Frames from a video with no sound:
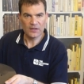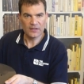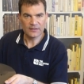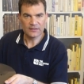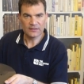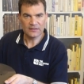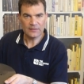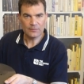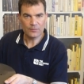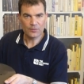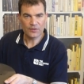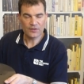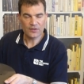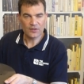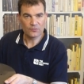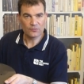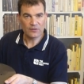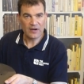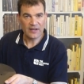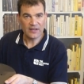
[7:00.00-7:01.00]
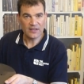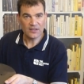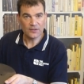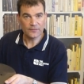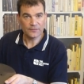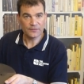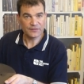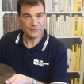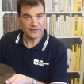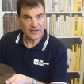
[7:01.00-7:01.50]
an elaborate array
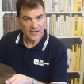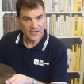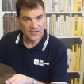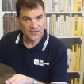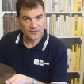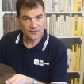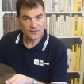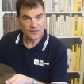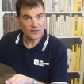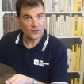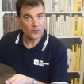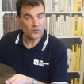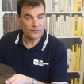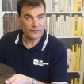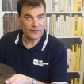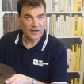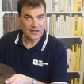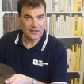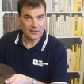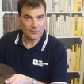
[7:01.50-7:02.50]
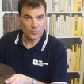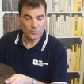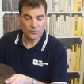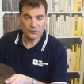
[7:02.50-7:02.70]
of stands that are available